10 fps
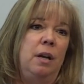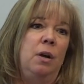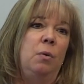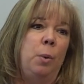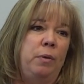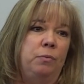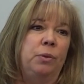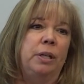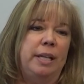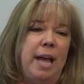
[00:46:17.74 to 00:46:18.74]
we
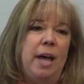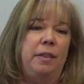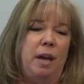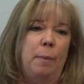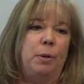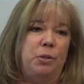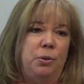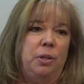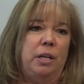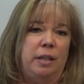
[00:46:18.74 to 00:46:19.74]
really had the
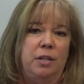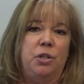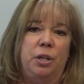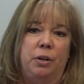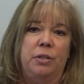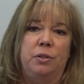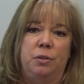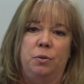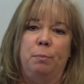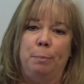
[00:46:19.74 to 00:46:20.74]
opportunity this year to
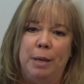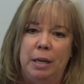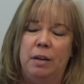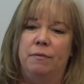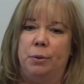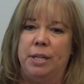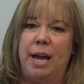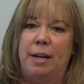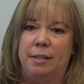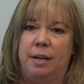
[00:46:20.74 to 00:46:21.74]
do meaningful
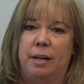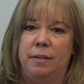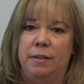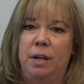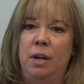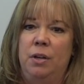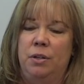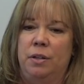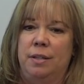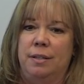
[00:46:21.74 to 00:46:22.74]
tax cuts to
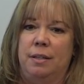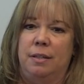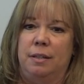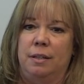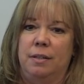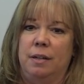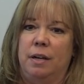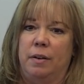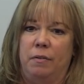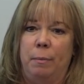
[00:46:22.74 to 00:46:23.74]
the citizens
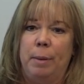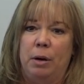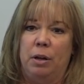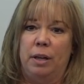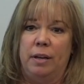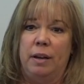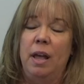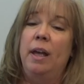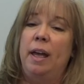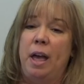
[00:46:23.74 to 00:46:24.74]
of Maryland,
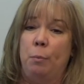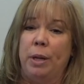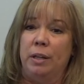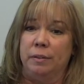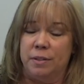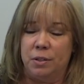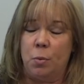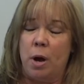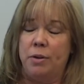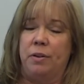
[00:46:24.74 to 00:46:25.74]
and we
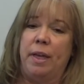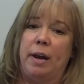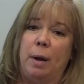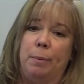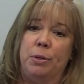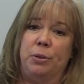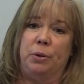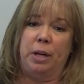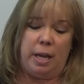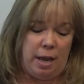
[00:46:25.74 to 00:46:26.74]
squandered that
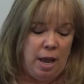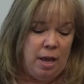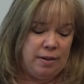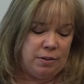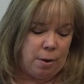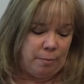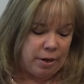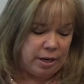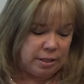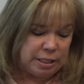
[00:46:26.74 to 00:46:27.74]
opportunity. So I'm
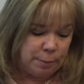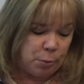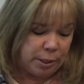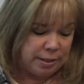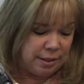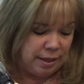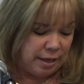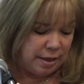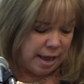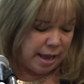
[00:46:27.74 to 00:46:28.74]
very disappointed
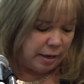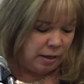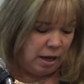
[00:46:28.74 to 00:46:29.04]
in that.